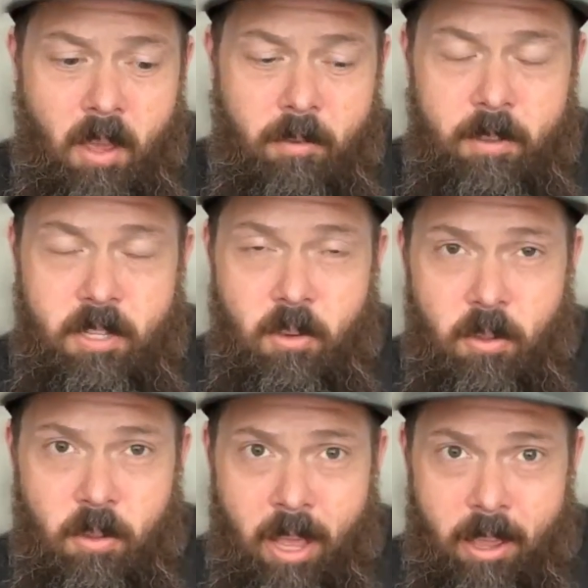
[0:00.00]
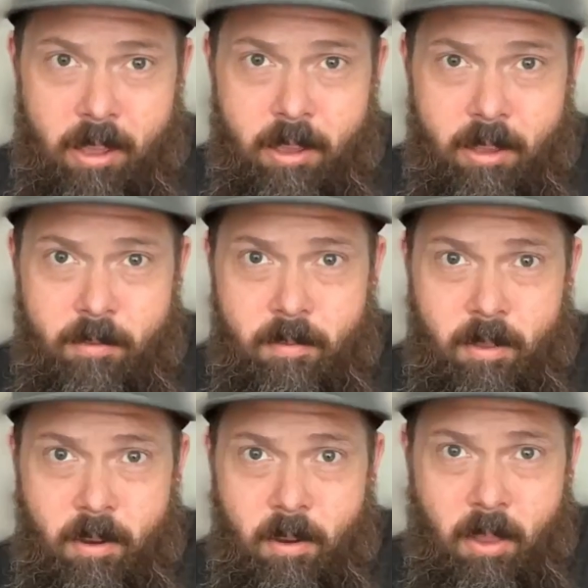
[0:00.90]
physical, like
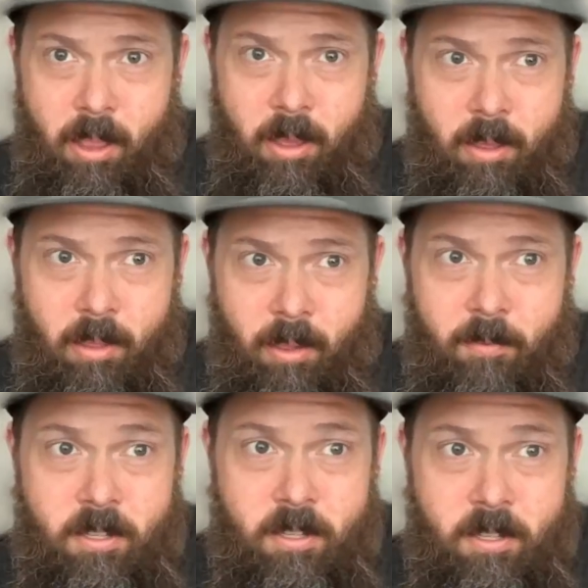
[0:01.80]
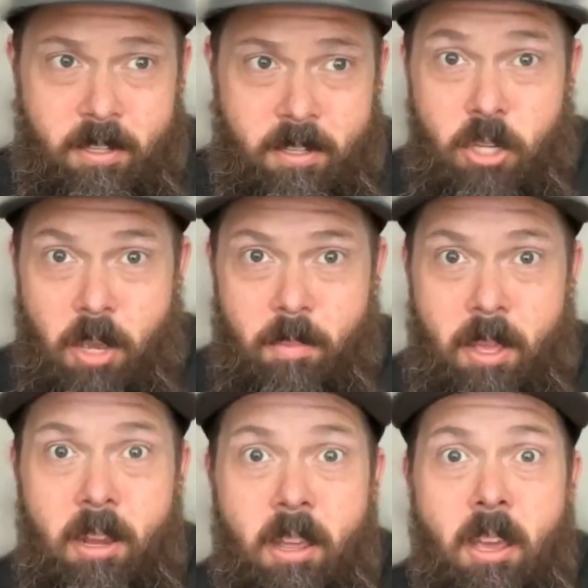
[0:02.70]
a physical coach come
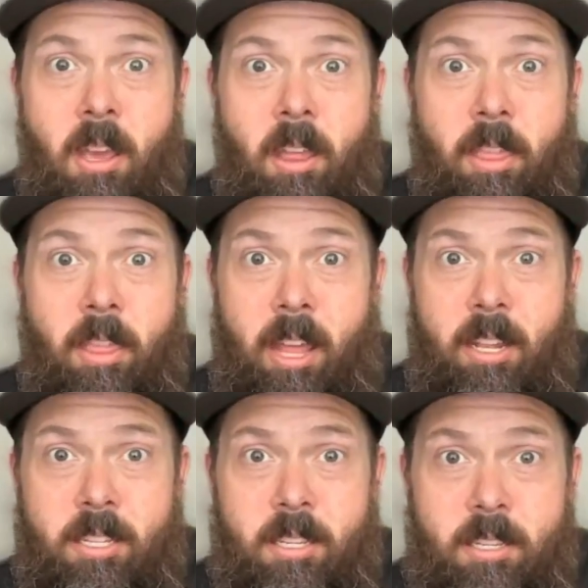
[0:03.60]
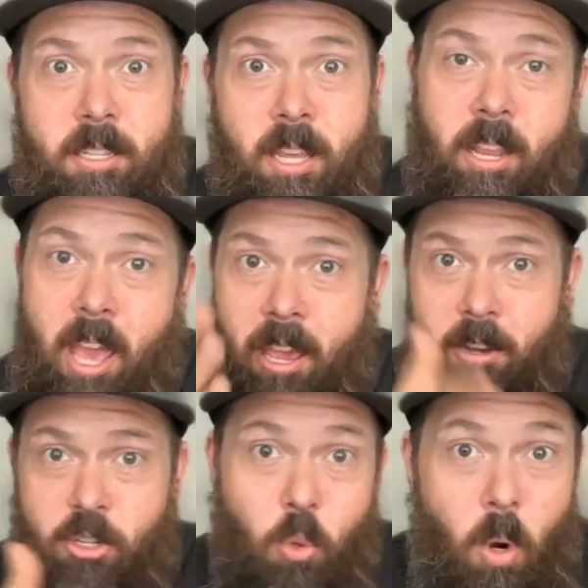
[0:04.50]
in that said, okay,
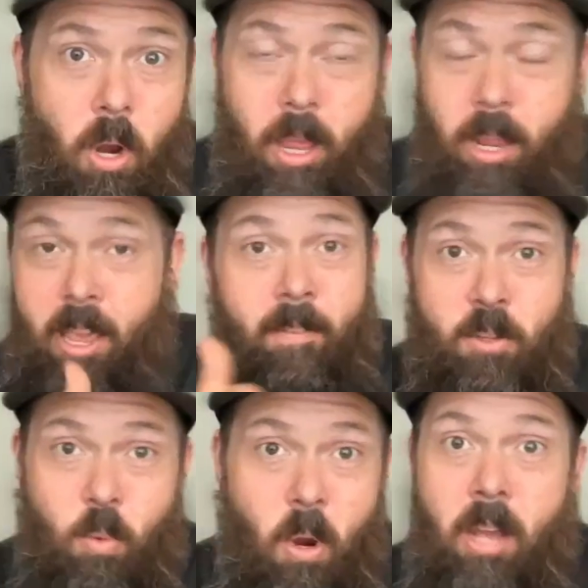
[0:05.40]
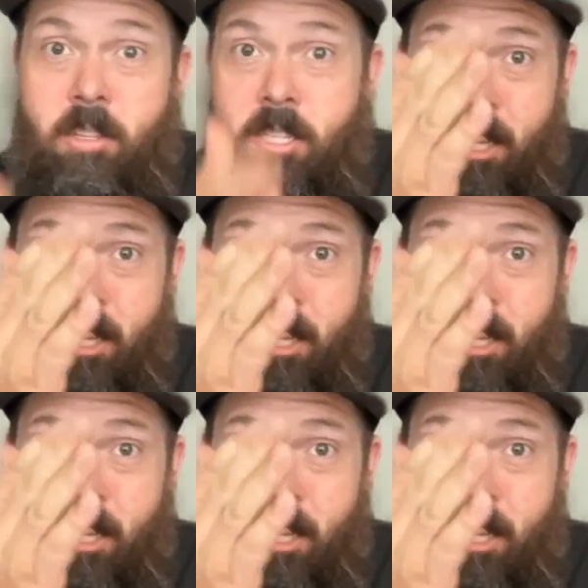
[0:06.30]
here's your work, and he gave us workouts.